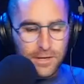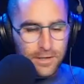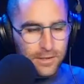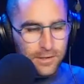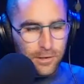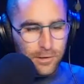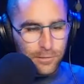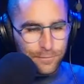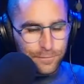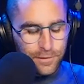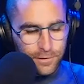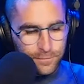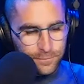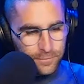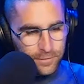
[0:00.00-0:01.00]
you know if
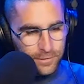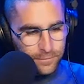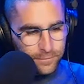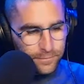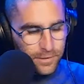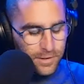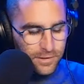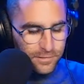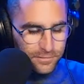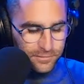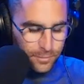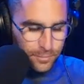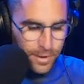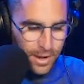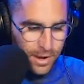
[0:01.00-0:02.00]
if if
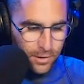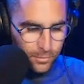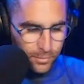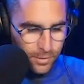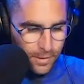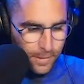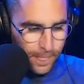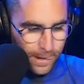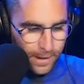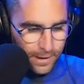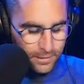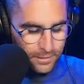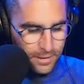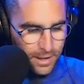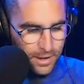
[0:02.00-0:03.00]
somehow
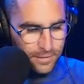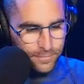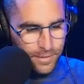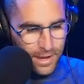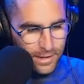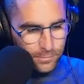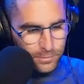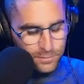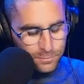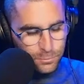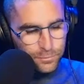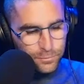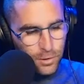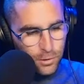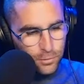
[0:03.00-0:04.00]
a lot of that was
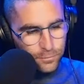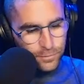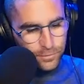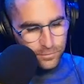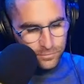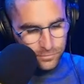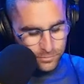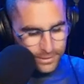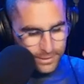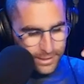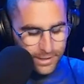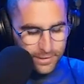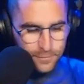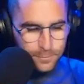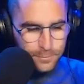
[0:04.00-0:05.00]
moved over to a
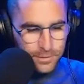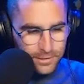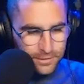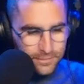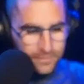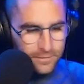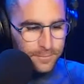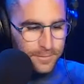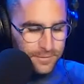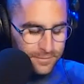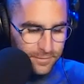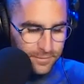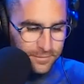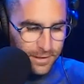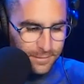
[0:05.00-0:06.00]
casper like a
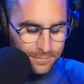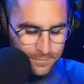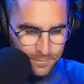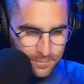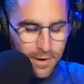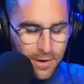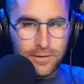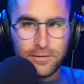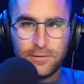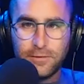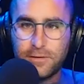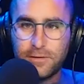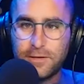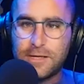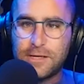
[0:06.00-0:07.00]
cbc type of model
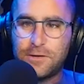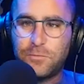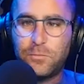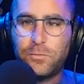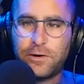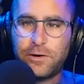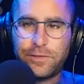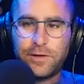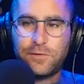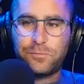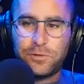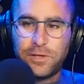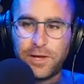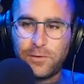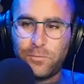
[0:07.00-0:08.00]
where things
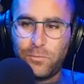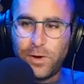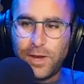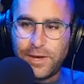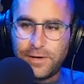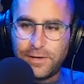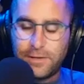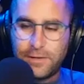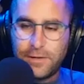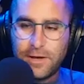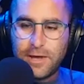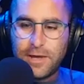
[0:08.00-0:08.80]
were like weighted